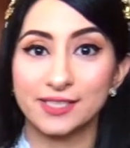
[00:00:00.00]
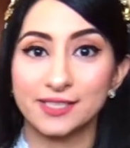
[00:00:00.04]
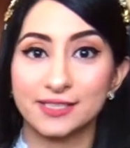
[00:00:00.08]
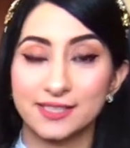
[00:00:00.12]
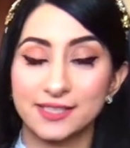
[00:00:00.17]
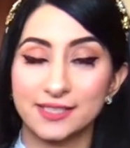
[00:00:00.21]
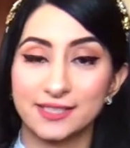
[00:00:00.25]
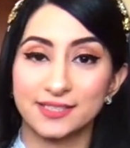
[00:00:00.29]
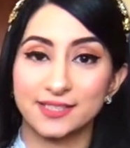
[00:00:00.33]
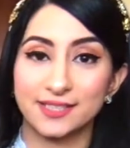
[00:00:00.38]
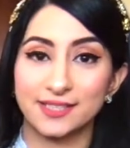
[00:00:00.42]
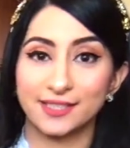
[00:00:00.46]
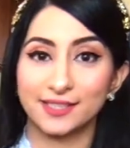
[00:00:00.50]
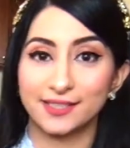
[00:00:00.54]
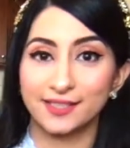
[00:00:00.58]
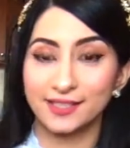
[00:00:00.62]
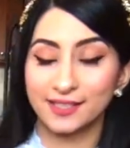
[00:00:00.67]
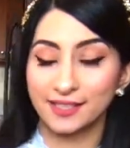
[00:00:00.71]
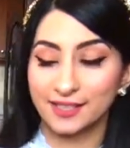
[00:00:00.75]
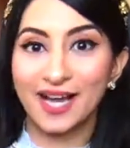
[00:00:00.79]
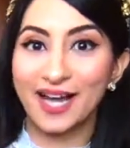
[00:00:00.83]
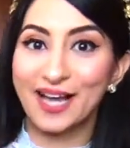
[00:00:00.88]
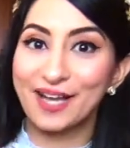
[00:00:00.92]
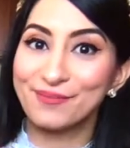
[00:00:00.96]
season.
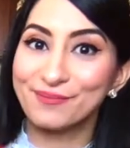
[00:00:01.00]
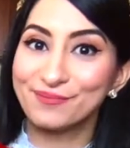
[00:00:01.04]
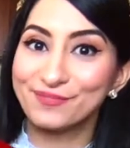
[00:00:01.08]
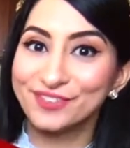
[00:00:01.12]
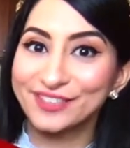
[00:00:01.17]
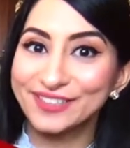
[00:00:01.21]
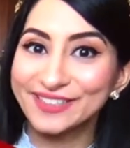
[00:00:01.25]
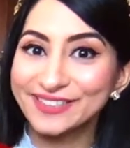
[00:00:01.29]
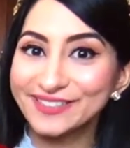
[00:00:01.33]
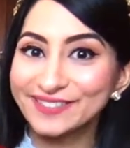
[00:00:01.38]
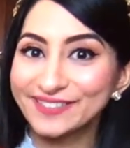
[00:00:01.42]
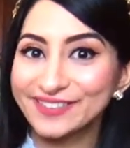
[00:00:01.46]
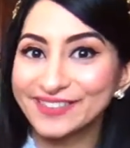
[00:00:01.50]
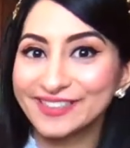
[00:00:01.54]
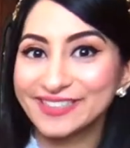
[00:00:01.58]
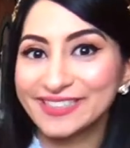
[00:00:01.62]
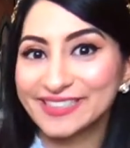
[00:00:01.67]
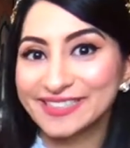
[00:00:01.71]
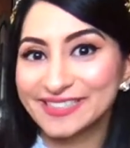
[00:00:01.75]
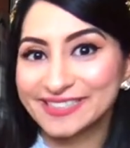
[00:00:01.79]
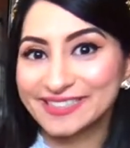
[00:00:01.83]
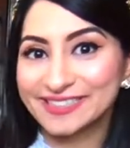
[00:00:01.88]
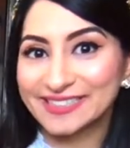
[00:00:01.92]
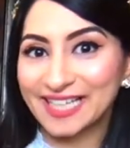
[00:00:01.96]
I'm really, really
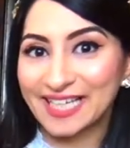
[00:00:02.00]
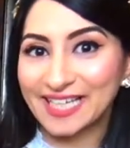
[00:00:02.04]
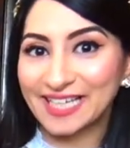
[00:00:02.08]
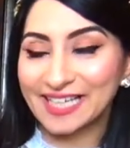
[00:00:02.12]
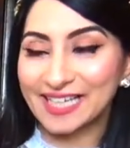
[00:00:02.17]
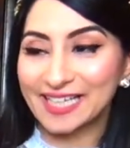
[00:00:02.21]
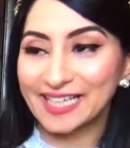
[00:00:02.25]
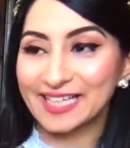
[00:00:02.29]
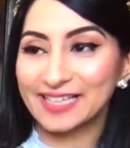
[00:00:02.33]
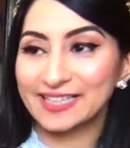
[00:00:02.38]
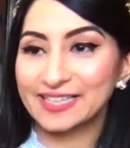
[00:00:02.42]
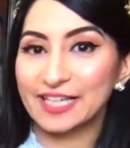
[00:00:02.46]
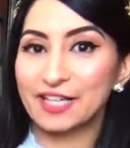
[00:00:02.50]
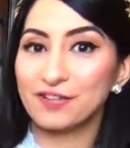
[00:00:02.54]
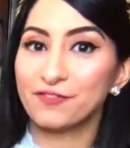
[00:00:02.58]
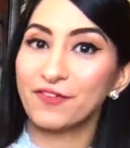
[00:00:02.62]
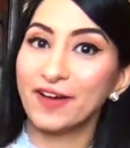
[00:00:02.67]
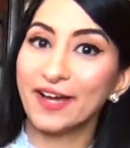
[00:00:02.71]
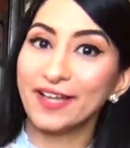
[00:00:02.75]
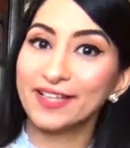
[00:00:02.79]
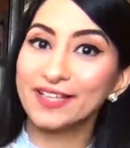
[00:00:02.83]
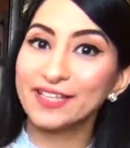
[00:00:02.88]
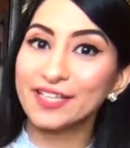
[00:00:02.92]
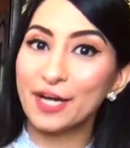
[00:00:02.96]
excited that I
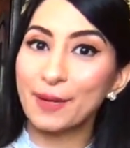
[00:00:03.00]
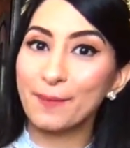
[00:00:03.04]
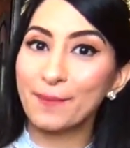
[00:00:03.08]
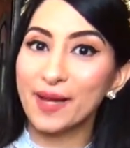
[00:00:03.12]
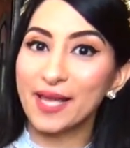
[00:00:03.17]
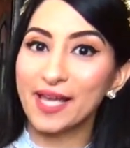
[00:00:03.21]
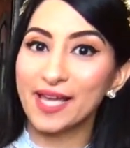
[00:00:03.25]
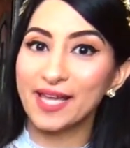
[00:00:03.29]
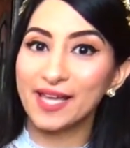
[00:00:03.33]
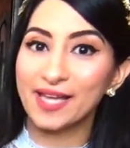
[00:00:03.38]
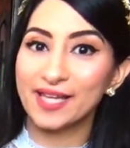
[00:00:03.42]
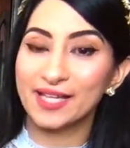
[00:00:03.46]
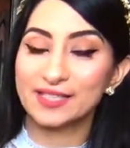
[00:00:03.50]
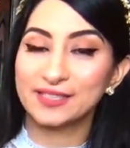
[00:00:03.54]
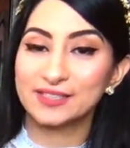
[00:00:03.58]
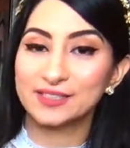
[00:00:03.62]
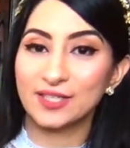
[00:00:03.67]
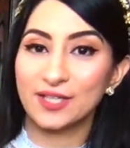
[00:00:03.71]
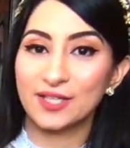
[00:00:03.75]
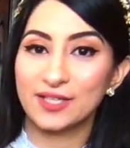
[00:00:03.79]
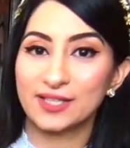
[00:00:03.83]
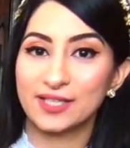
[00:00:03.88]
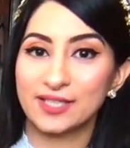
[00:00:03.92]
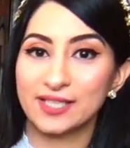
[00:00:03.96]
finally got my hands
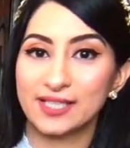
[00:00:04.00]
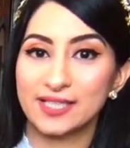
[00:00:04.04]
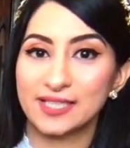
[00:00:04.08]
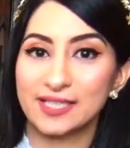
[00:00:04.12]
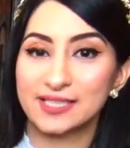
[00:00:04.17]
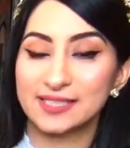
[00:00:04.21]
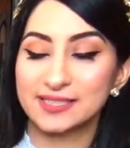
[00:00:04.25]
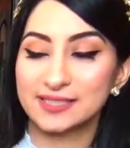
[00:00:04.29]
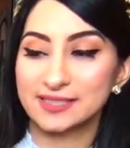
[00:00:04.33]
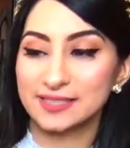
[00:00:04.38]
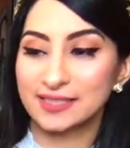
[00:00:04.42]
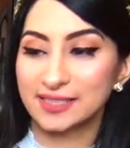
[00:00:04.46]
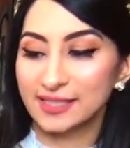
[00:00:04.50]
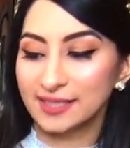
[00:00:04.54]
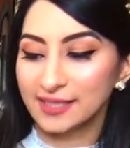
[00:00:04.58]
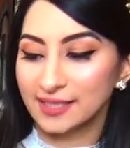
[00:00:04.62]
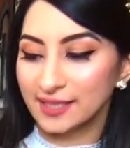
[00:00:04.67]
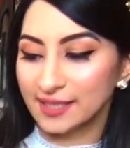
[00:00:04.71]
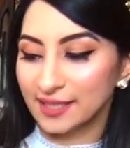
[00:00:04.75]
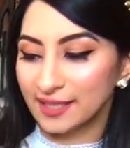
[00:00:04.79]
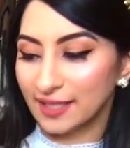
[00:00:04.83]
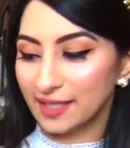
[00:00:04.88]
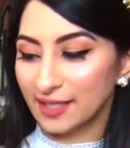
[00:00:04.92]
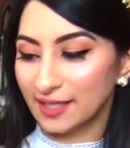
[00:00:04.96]
on this.
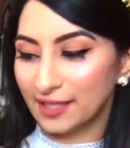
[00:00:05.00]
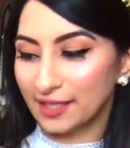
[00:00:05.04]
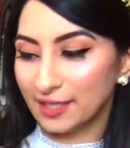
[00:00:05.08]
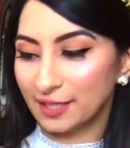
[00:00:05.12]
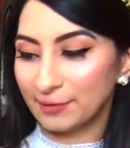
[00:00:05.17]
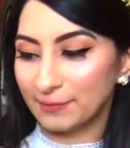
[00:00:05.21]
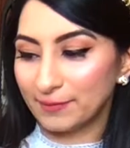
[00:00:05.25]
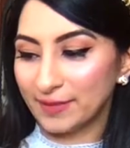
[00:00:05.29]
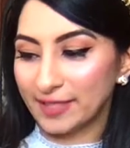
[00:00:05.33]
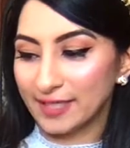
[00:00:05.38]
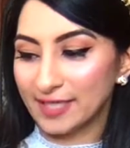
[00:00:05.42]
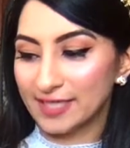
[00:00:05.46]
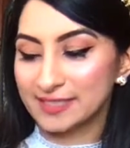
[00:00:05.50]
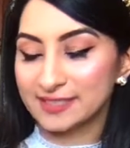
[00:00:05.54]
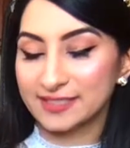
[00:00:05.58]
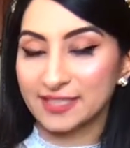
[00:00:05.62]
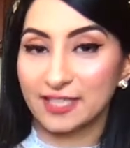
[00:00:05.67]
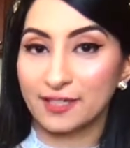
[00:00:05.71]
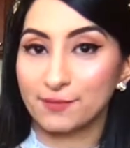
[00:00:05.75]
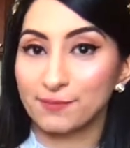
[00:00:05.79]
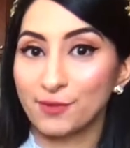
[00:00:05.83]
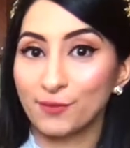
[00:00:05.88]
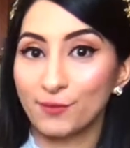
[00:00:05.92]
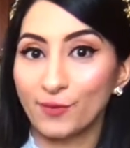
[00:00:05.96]
Like I said,
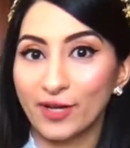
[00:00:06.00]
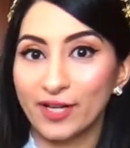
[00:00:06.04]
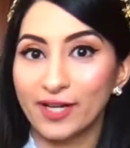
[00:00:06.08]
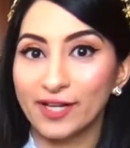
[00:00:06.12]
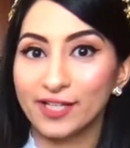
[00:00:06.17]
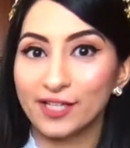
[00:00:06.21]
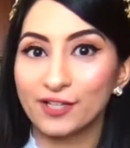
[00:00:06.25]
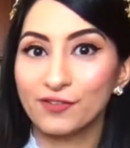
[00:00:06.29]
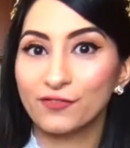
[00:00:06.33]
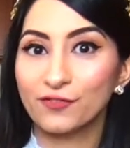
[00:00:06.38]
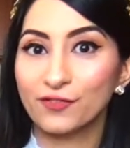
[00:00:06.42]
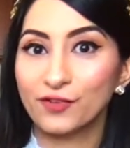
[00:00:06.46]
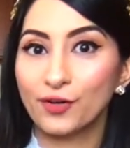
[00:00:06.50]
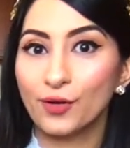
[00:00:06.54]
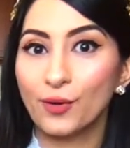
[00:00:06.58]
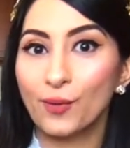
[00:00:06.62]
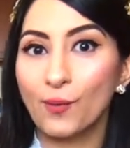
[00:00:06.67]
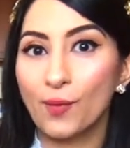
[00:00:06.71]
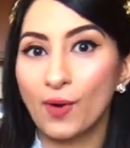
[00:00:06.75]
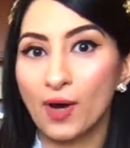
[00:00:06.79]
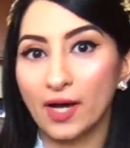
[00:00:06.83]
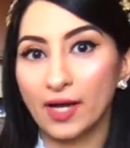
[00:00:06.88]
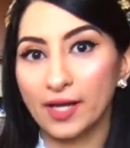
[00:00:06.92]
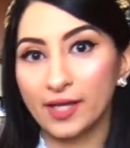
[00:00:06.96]
I've been wanting it for a
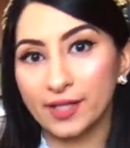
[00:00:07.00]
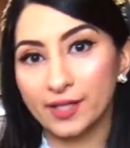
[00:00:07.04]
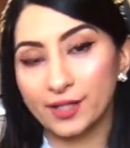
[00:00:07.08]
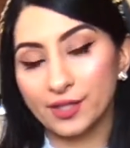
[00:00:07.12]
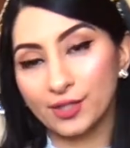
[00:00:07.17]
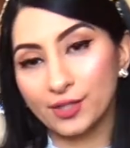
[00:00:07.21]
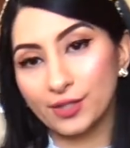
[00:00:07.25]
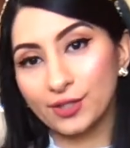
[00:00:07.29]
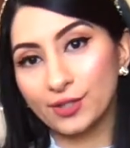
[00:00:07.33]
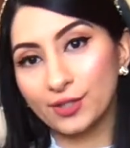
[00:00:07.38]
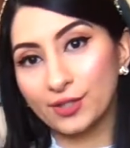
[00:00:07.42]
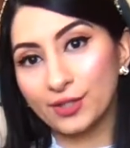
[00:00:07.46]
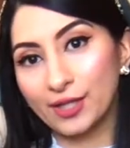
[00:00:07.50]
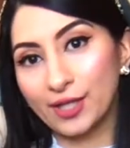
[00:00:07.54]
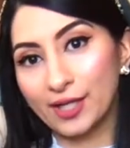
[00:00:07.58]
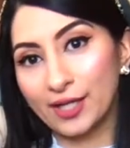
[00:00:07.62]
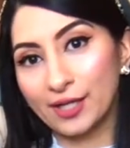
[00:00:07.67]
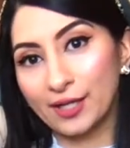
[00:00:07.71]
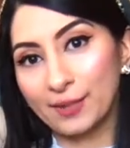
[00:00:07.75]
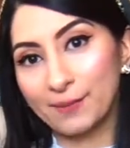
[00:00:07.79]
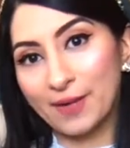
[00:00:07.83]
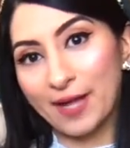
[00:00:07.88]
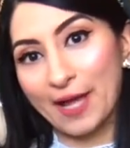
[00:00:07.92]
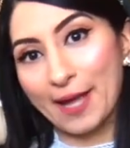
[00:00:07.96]
while.
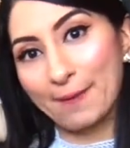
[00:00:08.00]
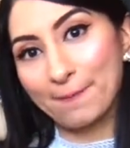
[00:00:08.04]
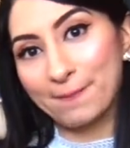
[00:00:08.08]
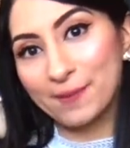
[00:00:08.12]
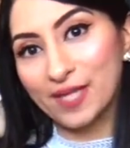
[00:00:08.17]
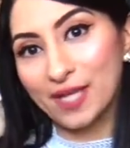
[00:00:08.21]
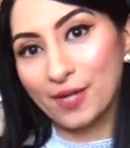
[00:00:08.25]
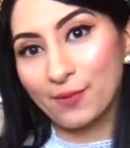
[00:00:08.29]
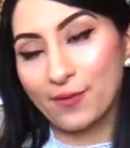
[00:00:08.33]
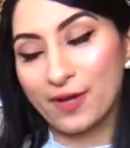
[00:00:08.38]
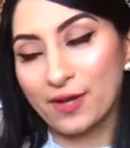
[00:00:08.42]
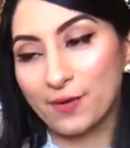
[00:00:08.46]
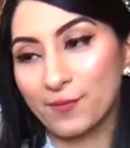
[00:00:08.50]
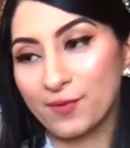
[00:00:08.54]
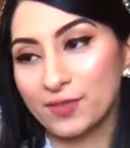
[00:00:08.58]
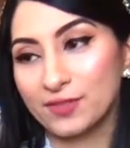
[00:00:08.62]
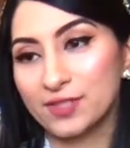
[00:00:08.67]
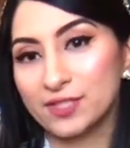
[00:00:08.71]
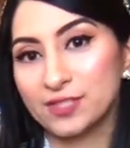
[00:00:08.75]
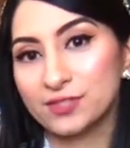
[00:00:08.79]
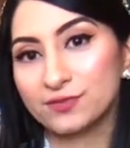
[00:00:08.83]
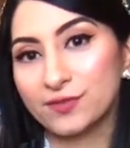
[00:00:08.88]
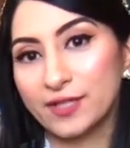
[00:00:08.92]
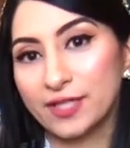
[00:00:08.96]
I'm happy I went with
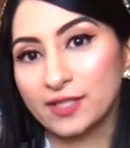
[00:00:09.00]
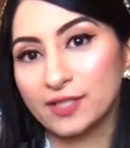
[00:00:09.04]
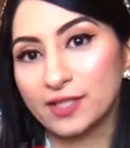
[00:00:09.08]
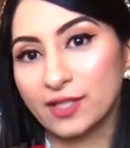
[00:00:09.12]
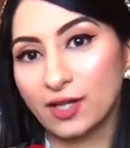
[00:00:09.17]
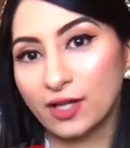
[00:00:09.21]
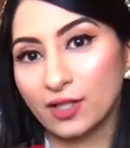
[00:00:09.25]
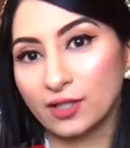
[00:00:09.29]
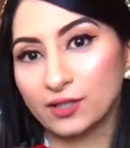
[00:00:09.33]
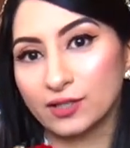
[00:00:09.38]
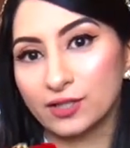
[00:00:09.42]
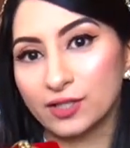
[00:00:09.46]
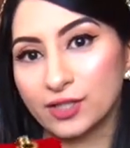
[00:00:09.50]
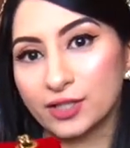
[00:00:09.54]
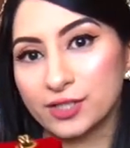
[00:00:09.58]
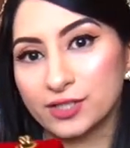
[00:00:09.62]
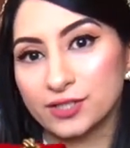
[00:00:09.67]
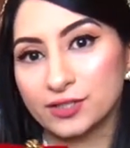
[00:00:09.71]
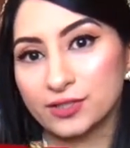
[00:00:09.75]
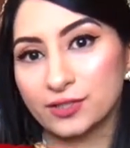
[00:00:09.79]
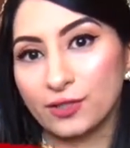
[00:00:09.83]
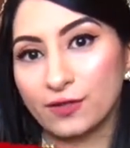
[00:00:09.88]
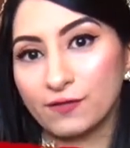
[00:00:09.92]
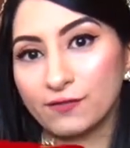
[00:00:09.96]
this red color.
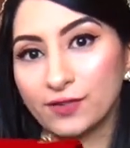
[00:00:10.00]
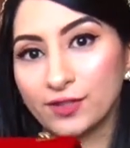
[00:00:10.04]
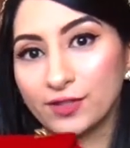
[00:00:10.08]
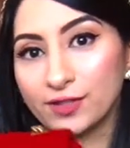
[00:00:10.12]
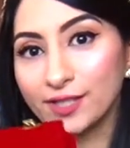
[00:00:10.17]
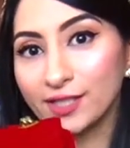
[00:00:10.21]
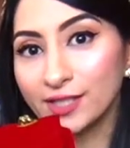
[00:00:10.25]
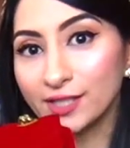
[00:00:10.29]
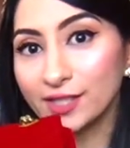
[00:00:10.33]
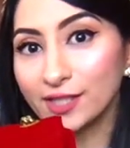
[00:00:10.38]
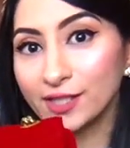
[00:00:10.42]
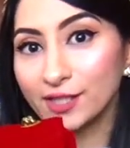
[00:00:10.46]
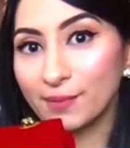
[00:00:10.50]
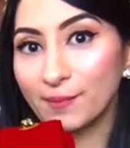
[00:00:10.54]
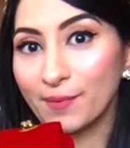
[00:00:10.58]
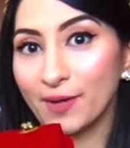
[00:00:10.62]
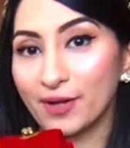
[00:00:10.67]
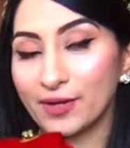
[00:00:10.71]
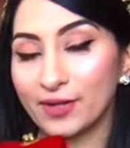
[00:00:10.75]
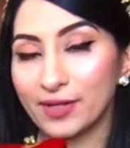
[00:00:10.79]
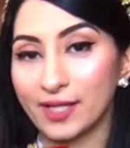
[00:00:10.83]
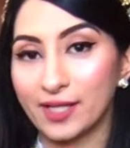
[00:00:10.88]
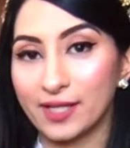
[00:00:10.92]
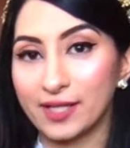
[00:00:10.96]
So if you're thinking
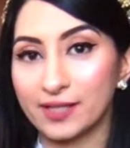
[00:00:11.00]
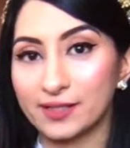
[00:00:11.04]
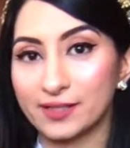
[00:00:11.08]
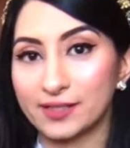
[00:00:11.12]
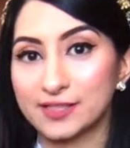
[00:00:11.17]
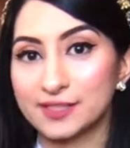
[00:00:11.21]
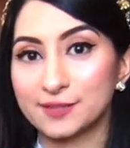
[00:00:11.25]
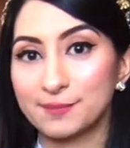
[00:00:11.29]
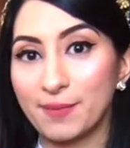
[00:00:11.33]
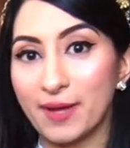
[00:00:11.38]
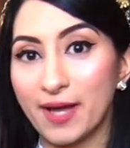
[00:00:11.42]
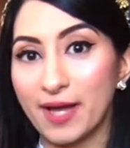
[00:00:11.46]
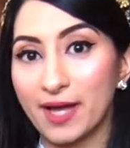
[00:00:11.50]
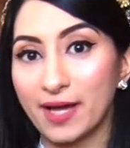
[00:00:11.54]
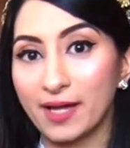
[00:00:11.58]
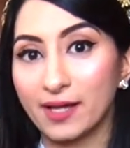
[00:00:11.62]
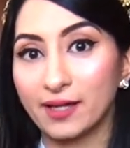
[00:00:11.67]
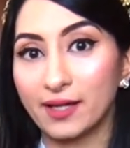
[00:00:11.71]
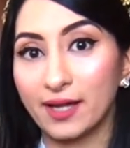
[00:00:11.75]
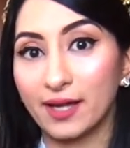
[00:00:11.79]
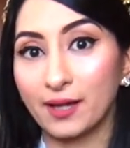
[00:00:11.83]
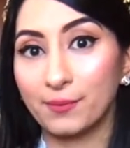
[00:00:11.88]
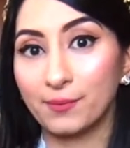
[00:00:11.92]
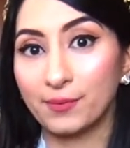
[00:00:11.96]
about getting this bag,
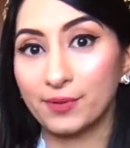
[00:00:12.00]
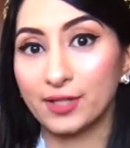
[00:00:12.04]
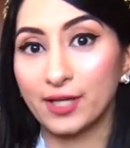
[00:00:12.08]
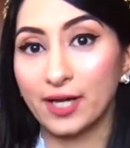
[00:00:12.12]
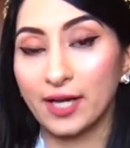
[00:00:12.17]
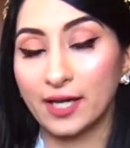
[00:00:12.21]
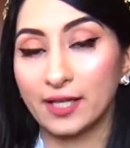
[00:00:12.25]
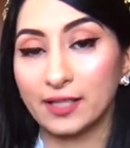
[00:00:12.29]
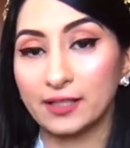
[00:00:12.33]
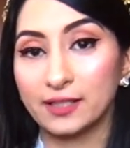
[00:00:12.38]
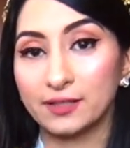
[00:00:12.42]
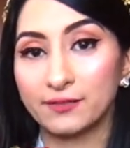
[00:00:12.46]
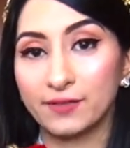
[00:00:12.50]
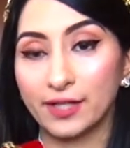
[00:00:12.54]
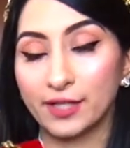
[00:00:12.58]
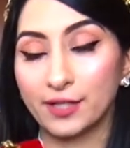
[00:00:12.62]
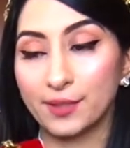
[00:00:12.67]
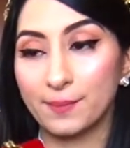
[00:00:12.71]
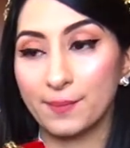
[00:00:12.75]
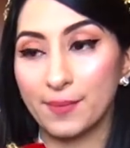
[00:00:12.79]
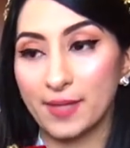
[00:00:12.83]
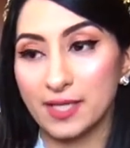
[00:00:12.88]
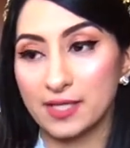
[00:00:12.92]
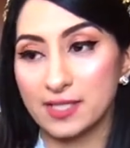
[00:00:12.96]
I would highly
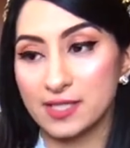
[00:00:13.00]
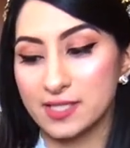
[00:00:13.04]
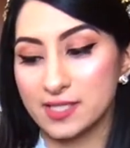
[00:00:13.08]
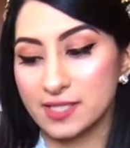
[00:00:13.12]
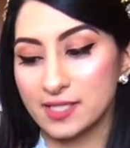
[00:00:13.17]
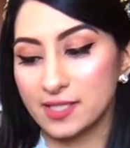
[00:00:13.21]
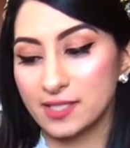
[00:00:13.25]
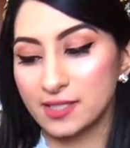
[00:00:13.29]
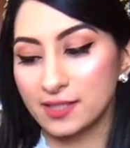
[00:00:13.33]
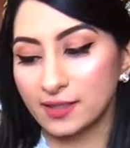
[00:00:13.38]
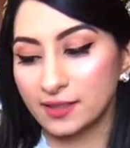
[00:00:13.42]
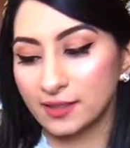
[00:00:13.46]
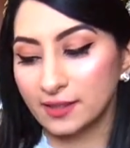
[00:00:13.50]
recommend it.